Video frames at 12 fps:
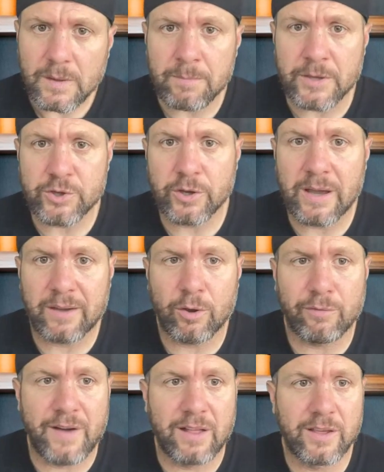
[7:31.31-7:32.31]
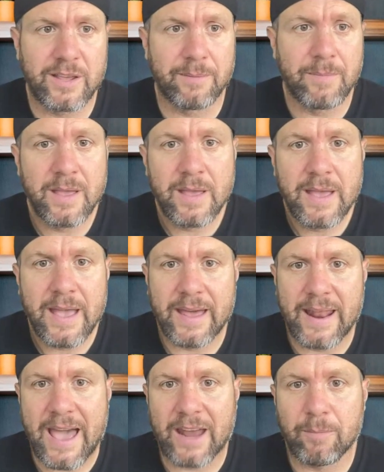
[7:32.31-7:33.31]
Make sure you go follow him at
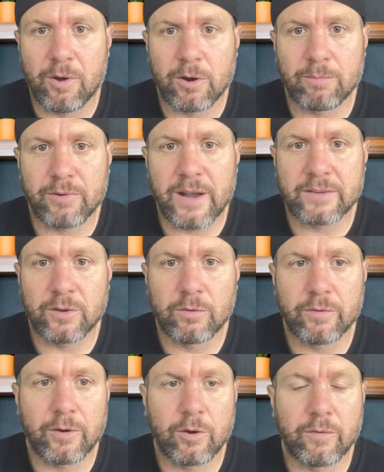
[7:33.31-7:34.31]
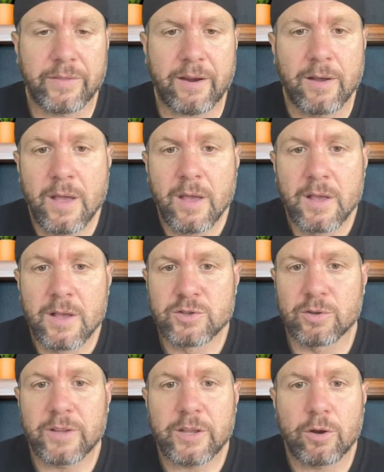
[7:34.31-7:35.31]
Adam Armbrecht over there.
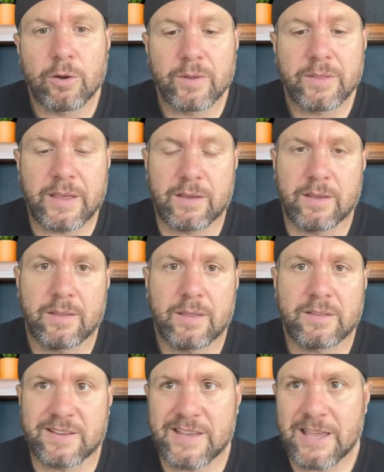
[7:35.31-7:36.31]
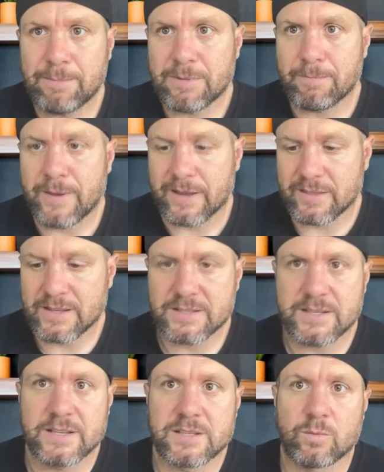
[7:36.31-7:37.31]
So, they to keep the pick this
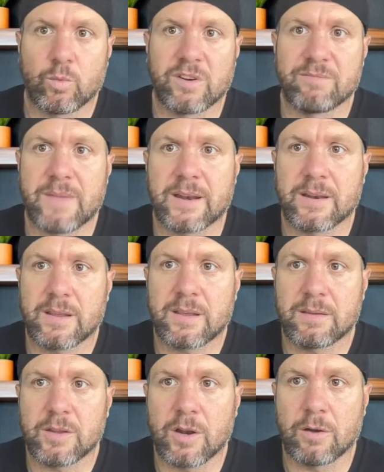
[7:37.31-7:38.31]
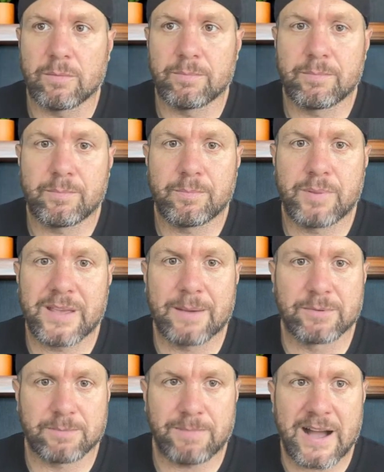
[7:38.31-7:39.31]
season would have meant, being
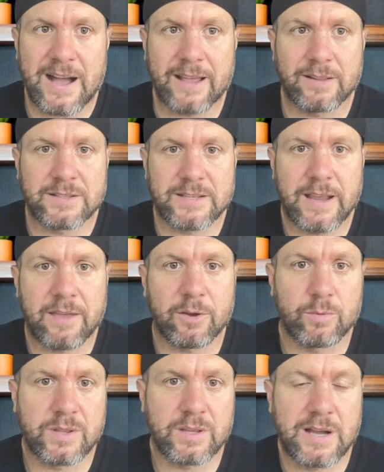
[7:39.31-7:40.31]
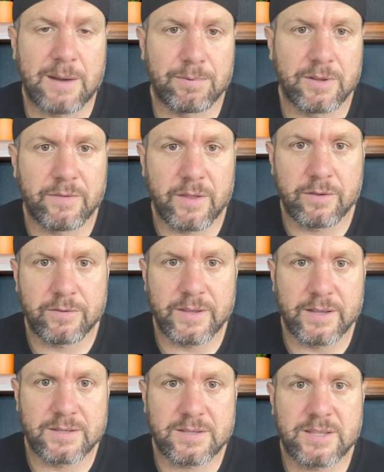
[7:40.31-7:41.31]
able to pile it together with a couple of other
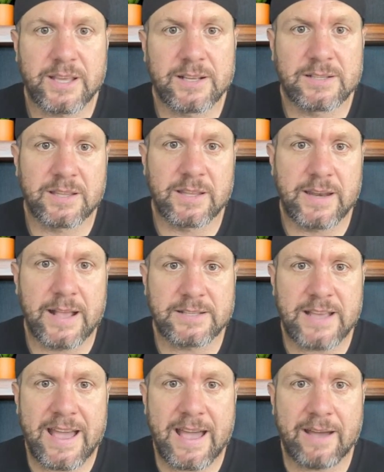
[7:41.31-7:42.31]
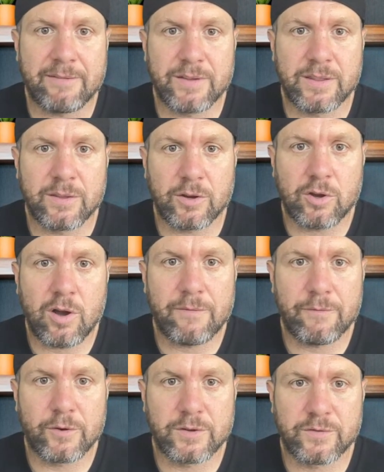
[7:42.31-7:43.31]
these things that the Nets have in their
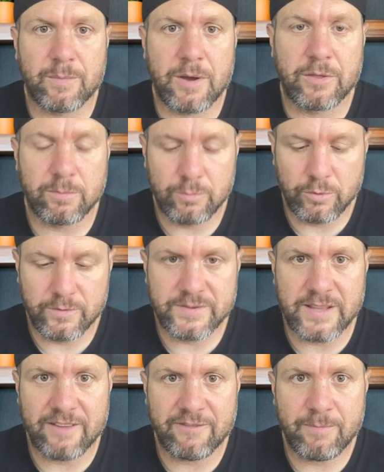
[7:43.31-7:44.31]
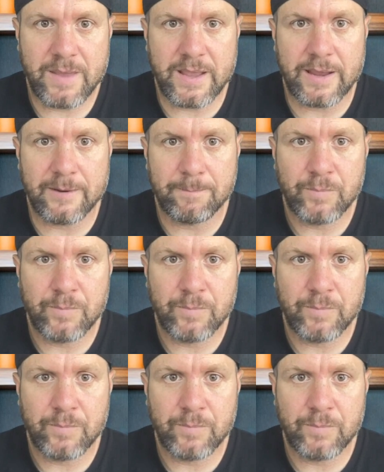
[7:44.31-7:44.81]
coffers from other moves they've made.